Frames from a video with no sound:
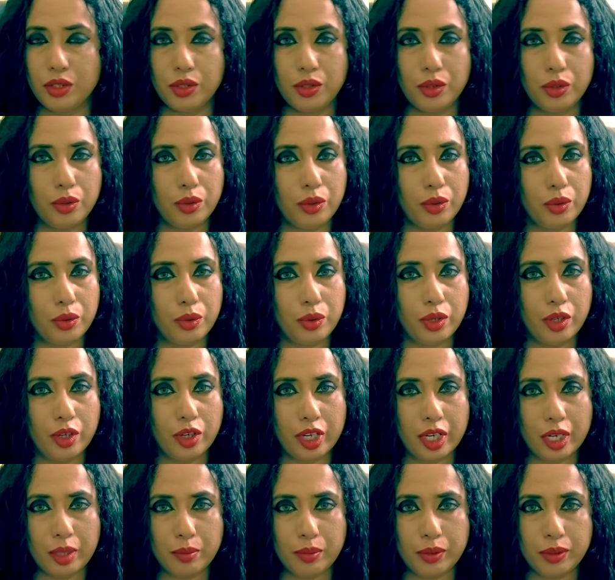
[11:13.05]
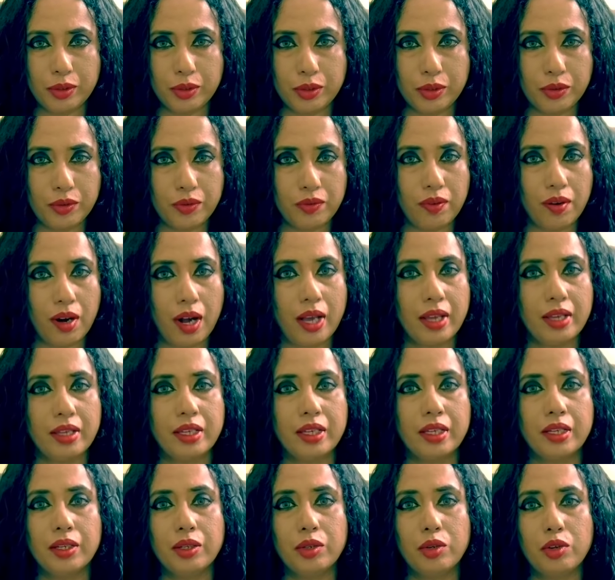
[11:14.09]
you're able to do
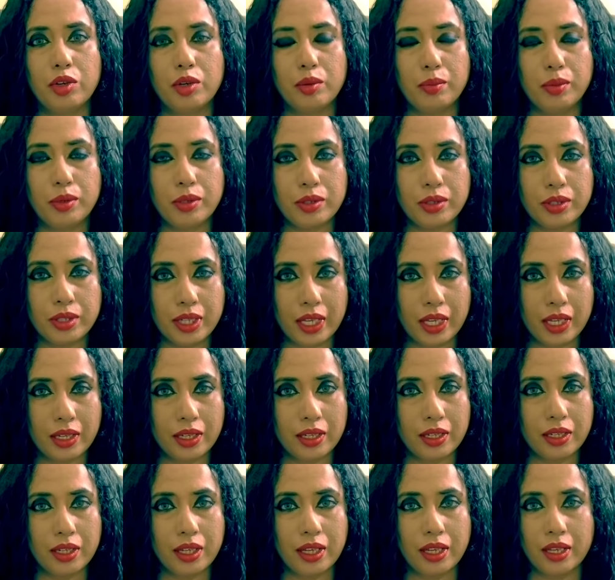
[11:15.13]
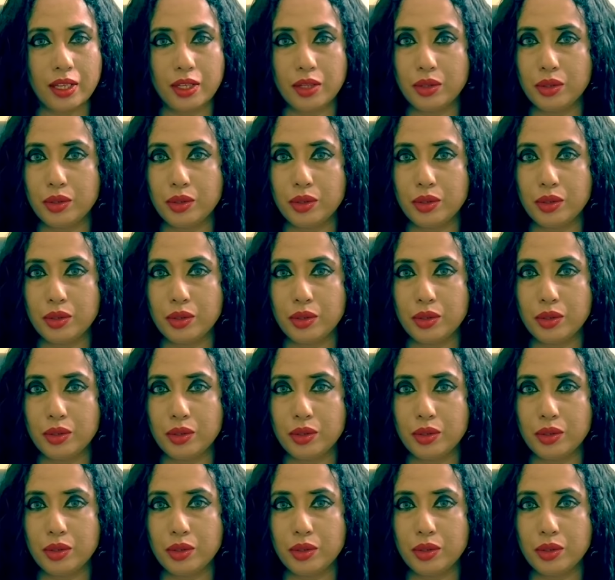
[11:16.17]
5K, you're able to 10K,